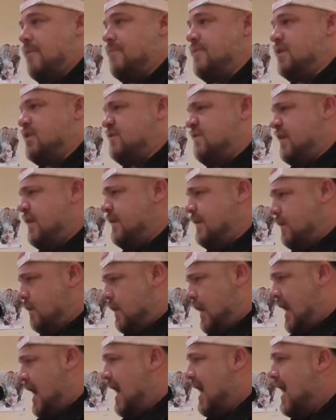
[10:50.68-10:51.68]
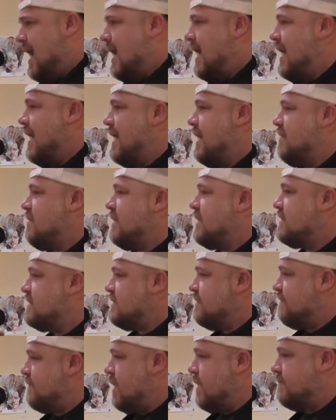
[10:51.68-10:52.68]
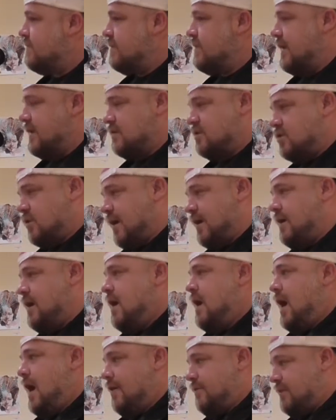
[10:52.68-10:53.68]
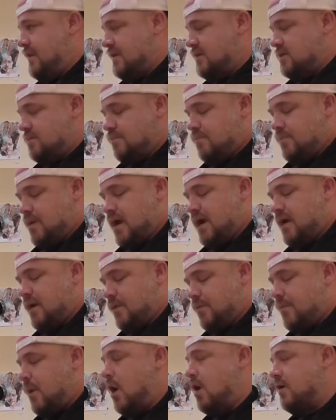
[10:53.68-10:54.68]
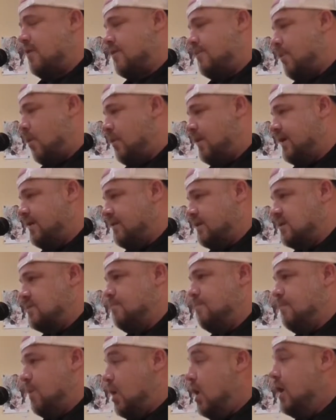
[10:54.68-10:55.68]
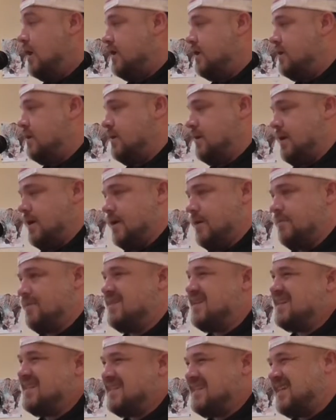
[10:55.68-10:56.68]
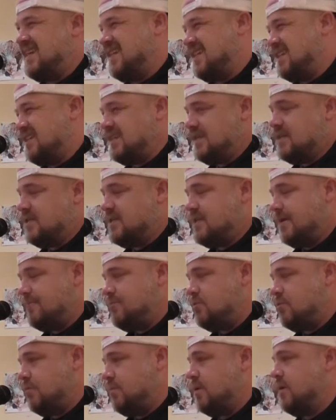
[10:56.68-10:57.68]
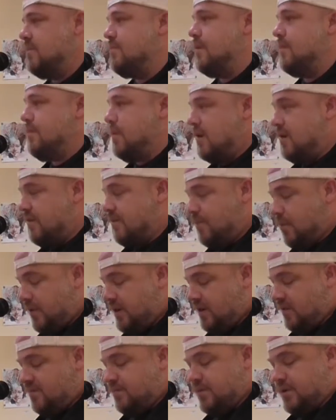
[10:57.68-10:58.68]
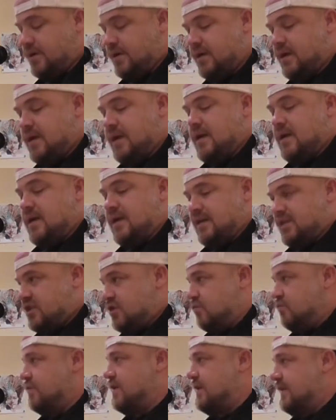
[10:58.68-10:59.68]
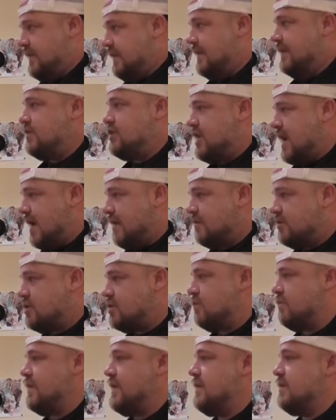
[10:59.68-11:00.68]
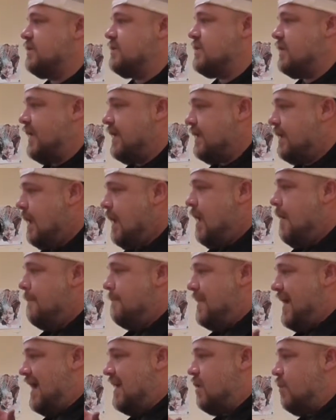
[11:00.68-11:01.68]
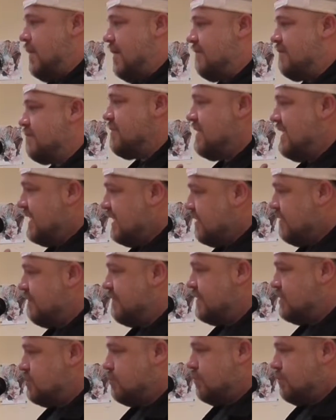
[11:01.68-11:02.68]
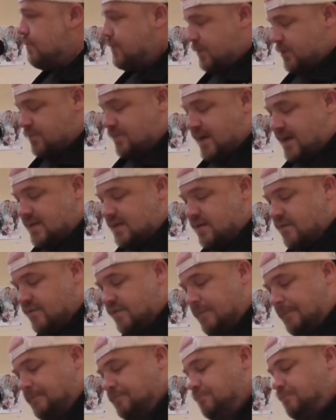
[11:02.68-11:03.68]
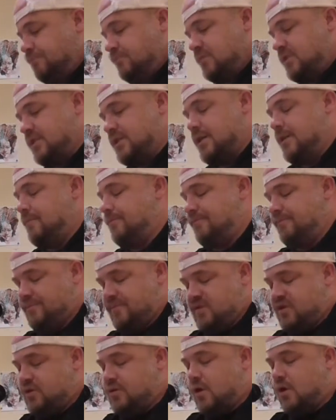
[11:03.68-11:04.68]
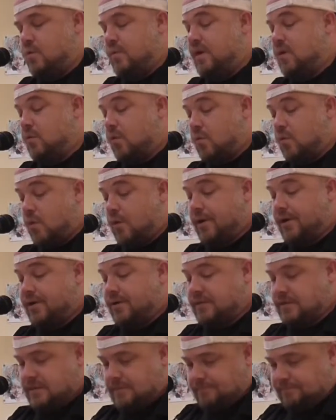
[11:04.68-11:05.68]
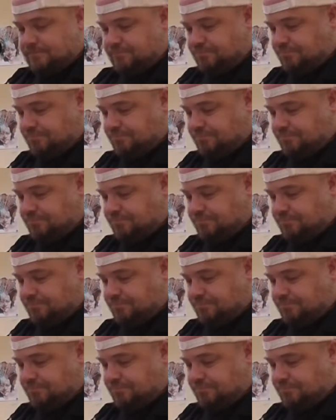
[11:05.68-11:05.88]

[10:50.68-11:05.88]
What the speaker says: There's very little I that is involved in that, and so that's kind of part of the point of this book. Not to say that it's a conceptual book, but part of the point of the book is to really challenge the reader to back away the individual perspective. So it's called We Were Warriors.